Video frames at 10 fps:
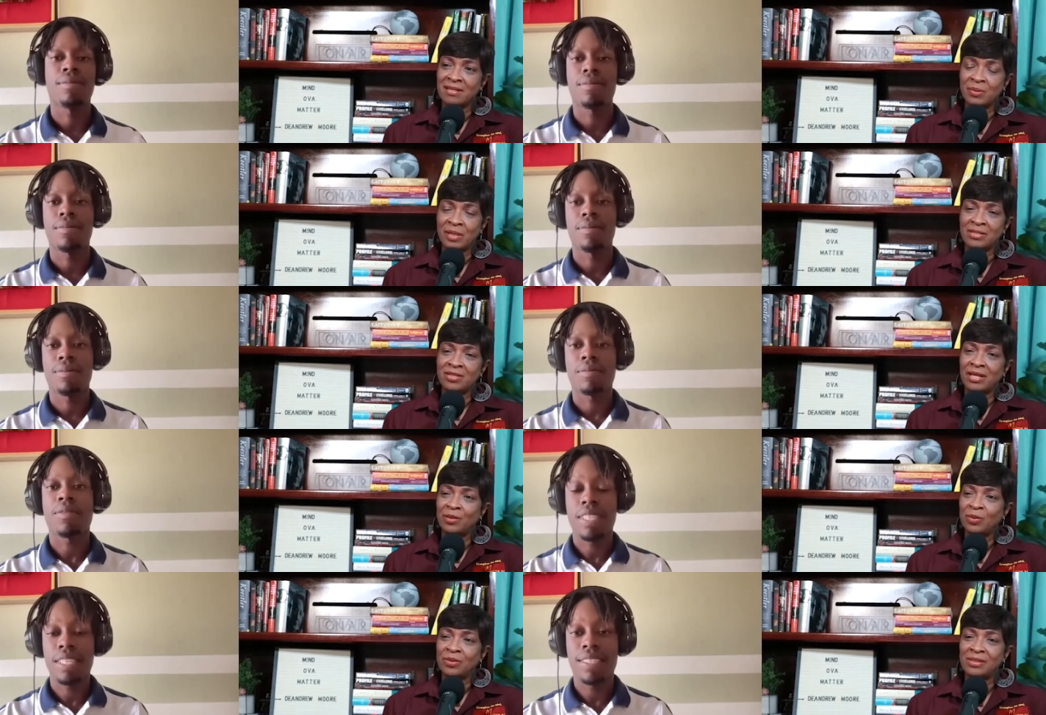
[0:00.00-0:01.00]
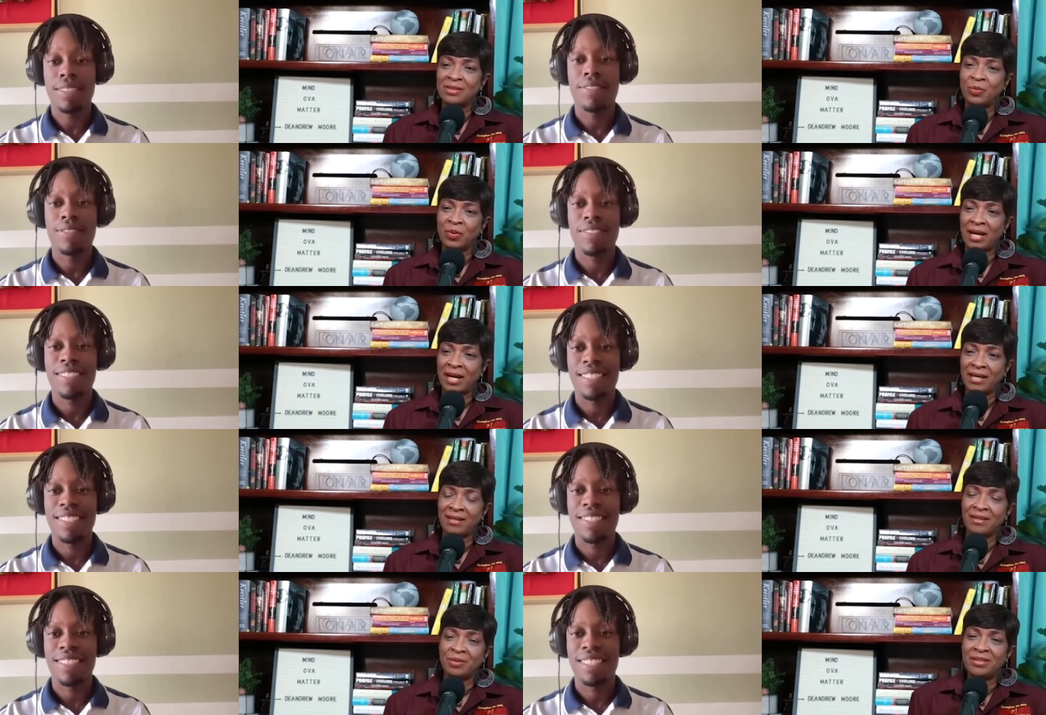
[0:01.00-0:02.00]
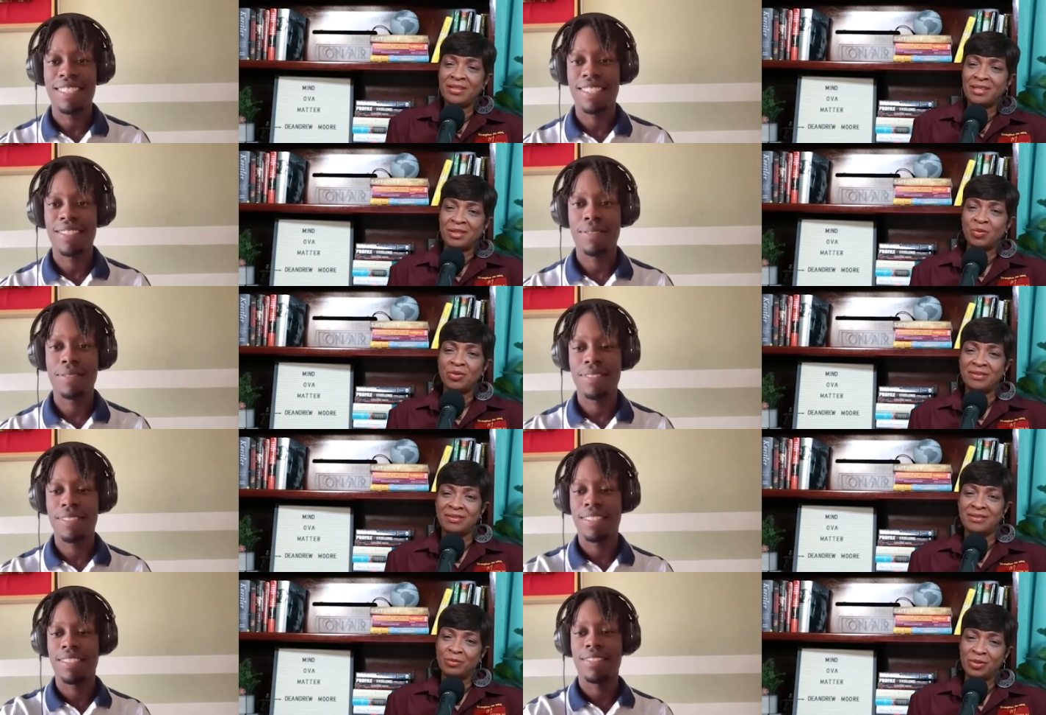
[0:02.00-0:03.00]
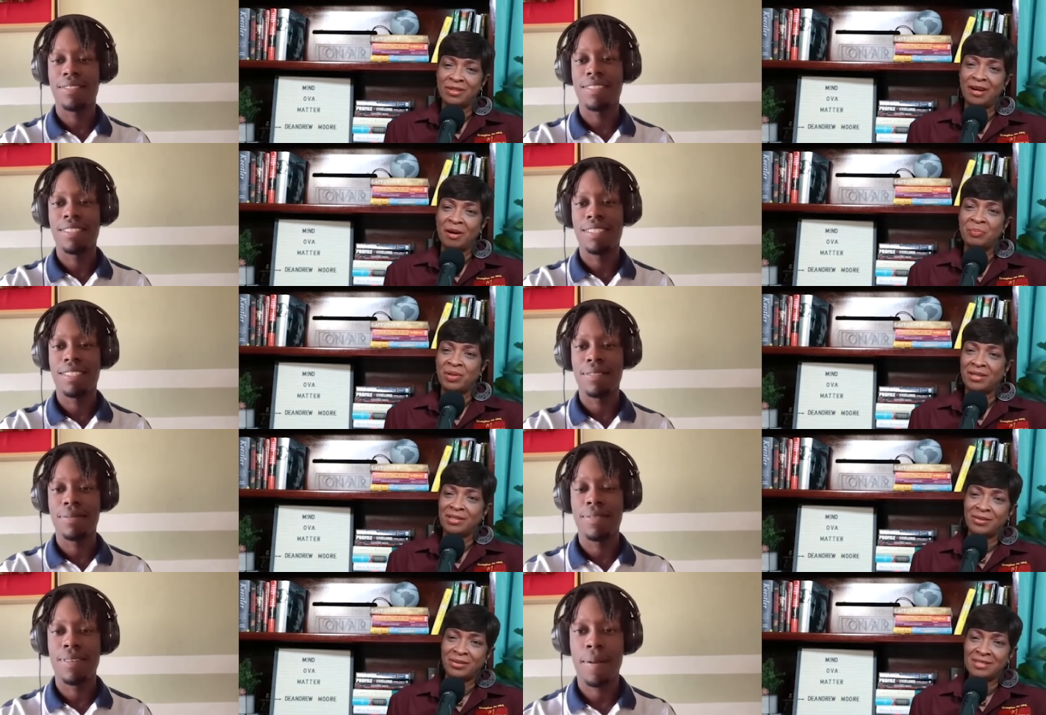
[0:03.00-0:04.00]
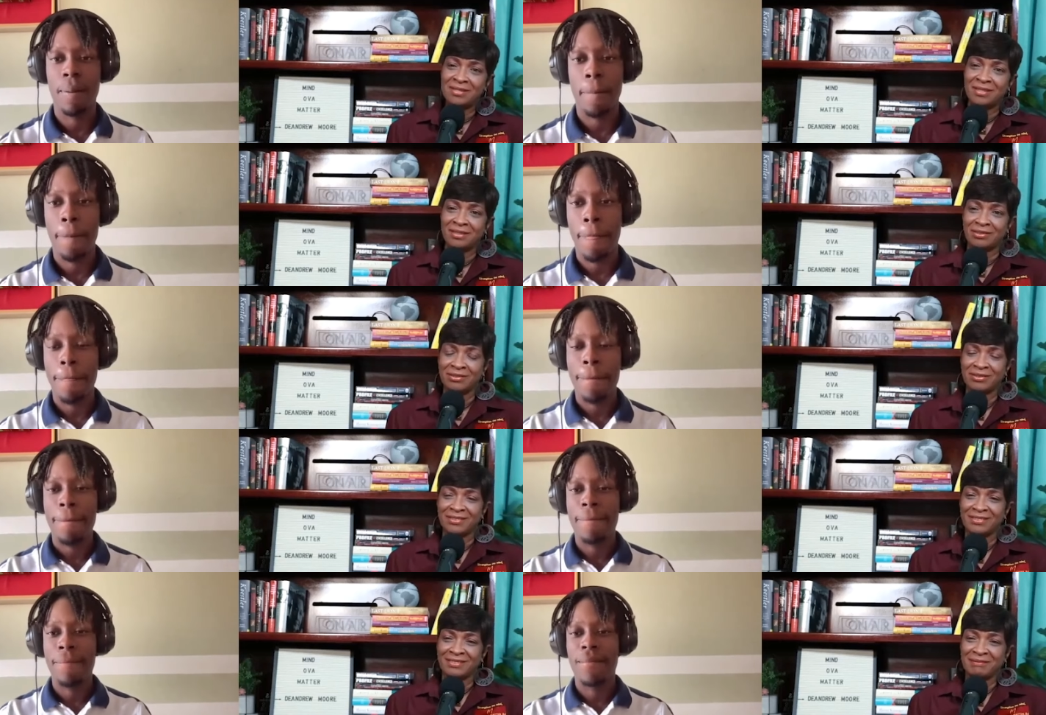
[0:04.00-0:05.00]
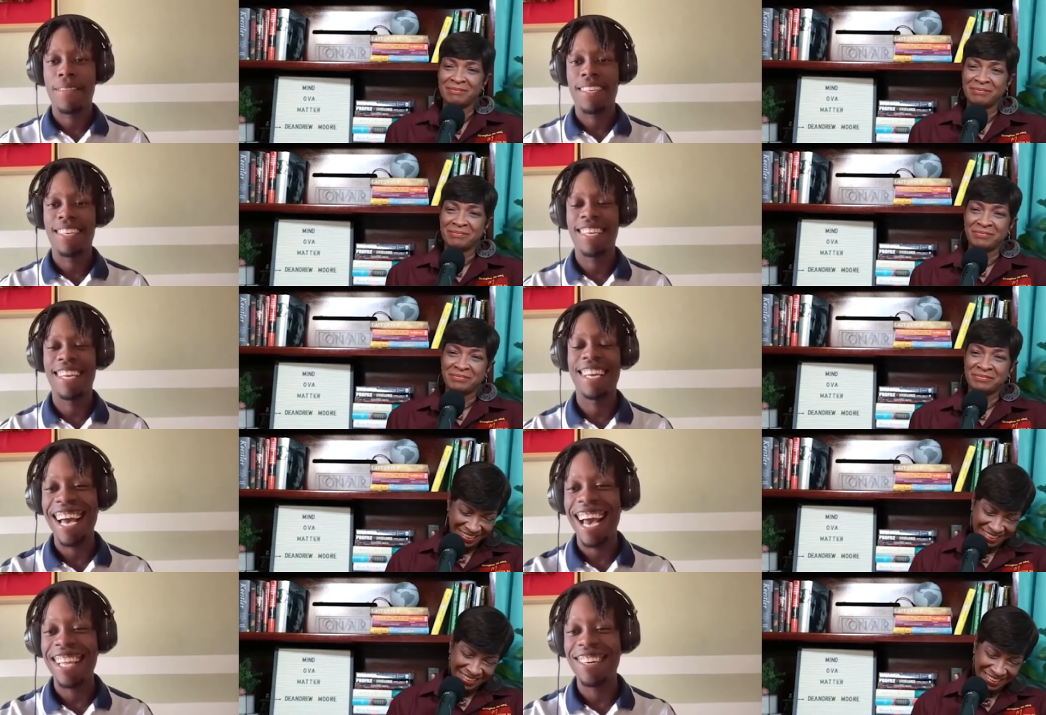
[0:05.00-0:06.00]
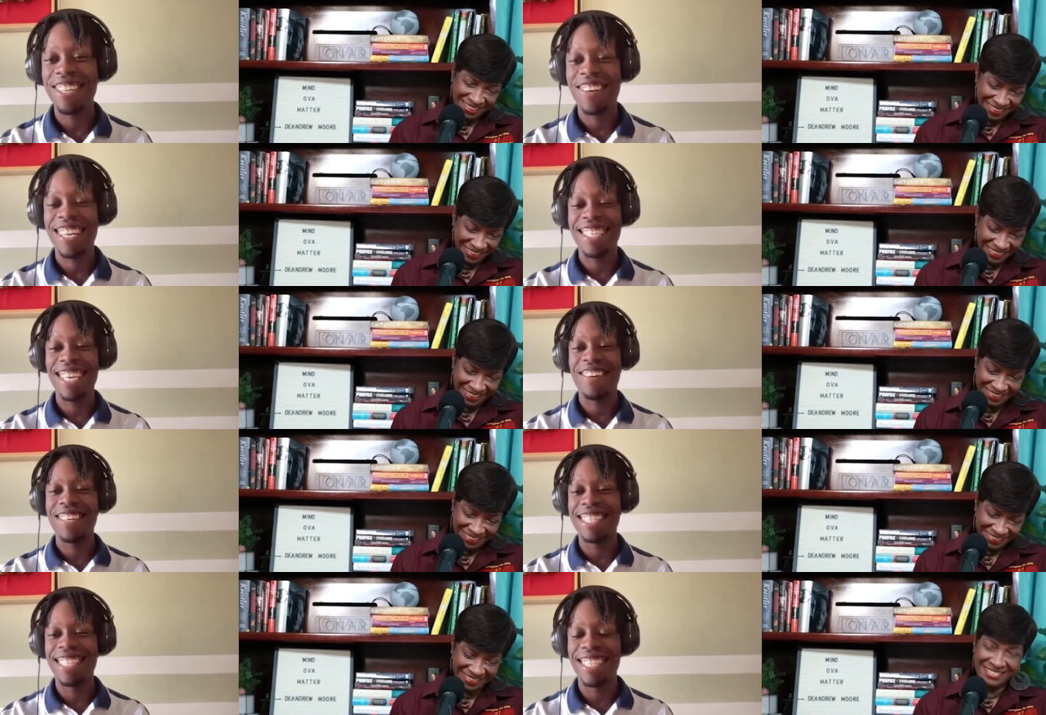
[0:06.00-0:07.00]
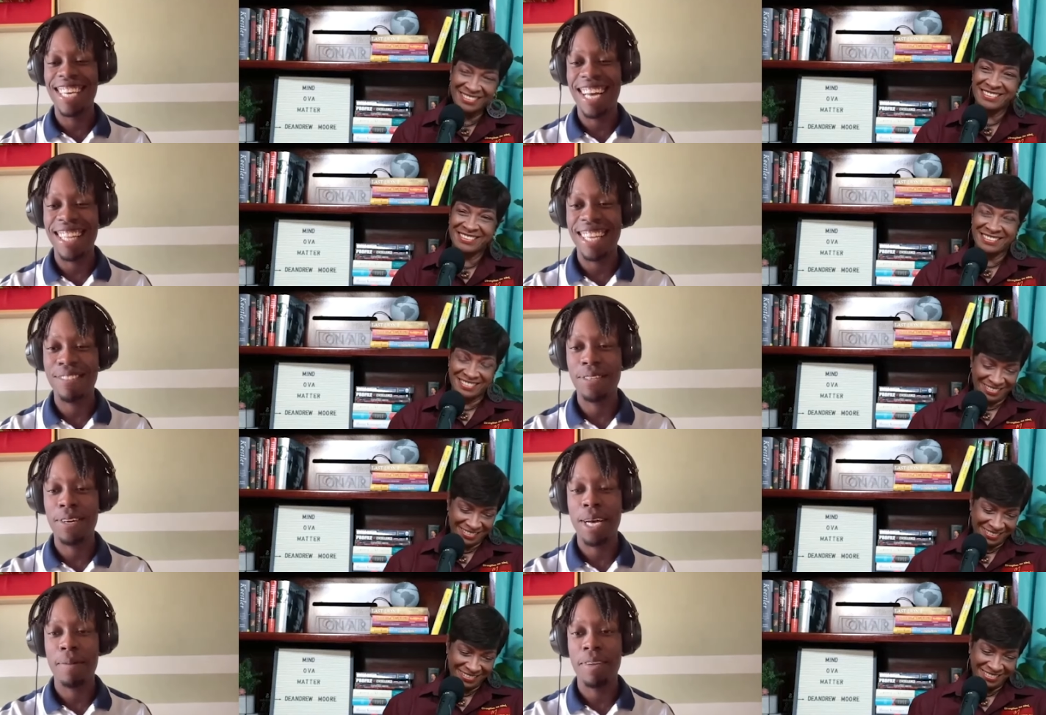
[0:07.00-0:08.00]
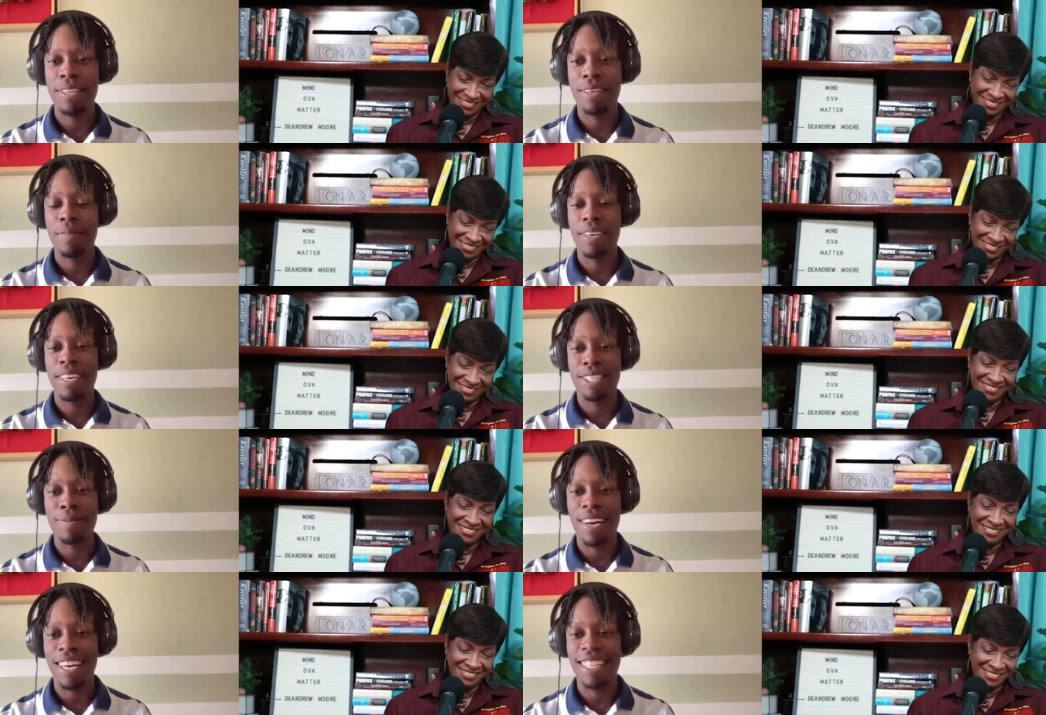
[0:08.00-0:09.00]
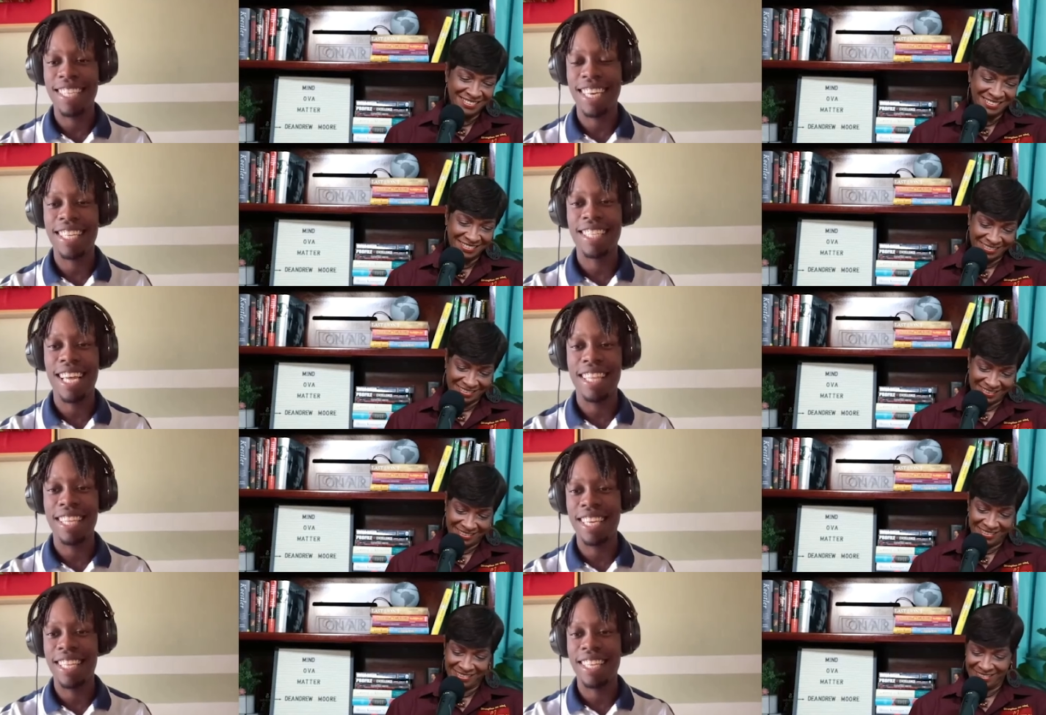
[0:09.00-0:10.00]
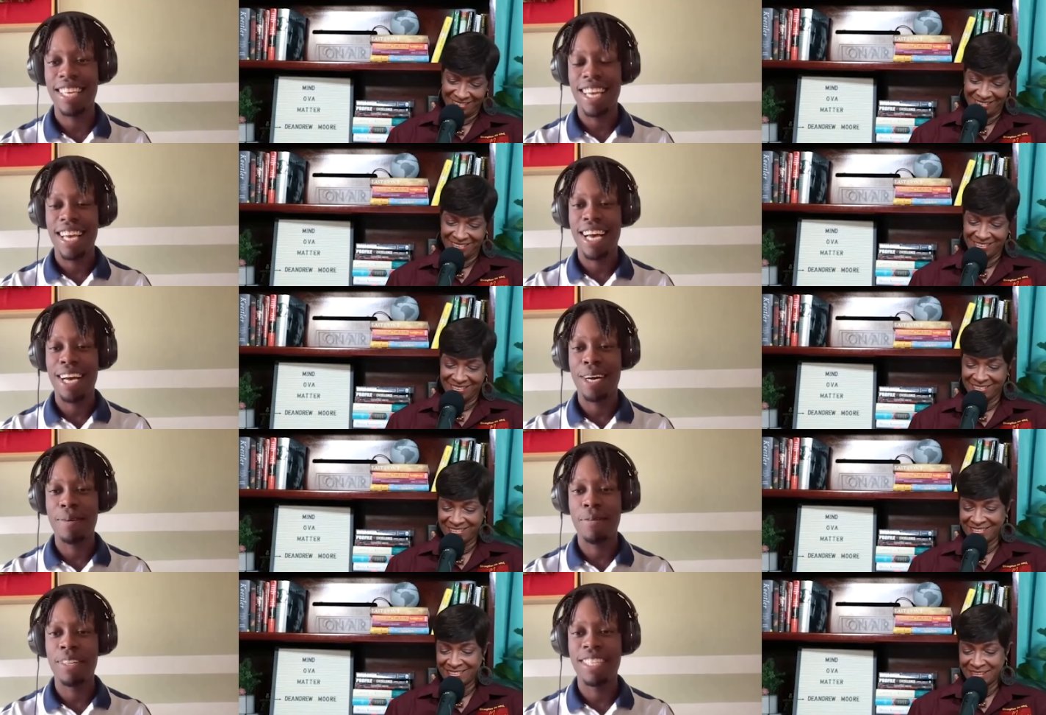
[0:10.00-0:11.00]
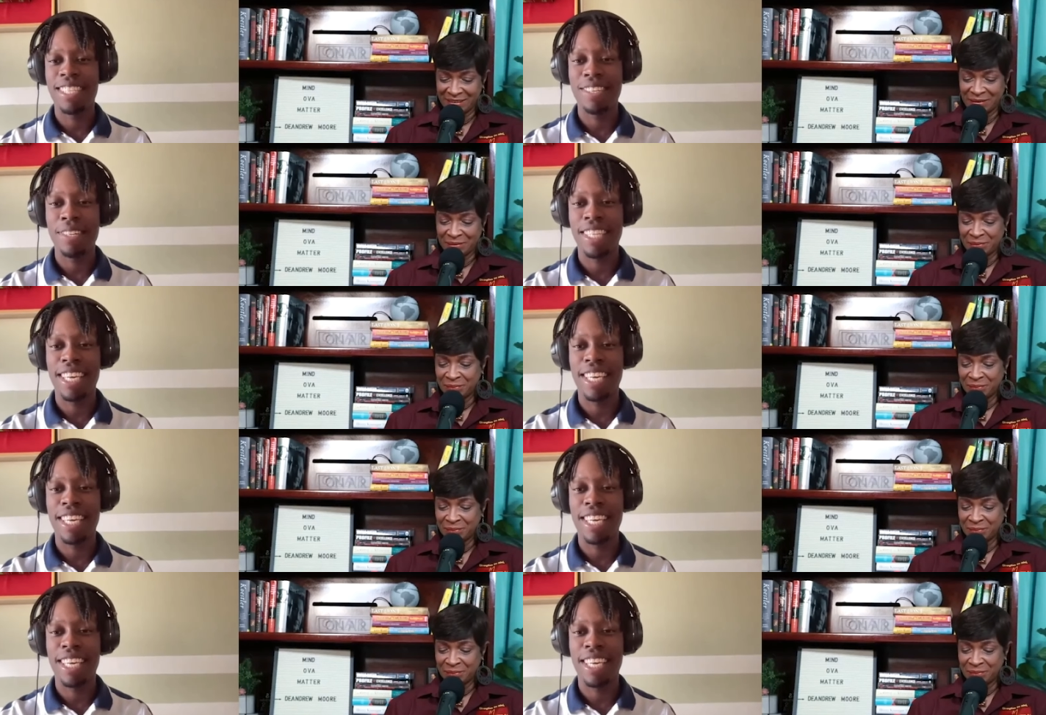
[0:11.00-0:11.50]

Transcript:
Speaker 1: as well. So I don't see why they they, they would wouldn't hop on to this, you know.
Speaker 2: I, I don't know. I say we'll see. I'll have to um, you know, make some contacts and then um, we'll see, we'll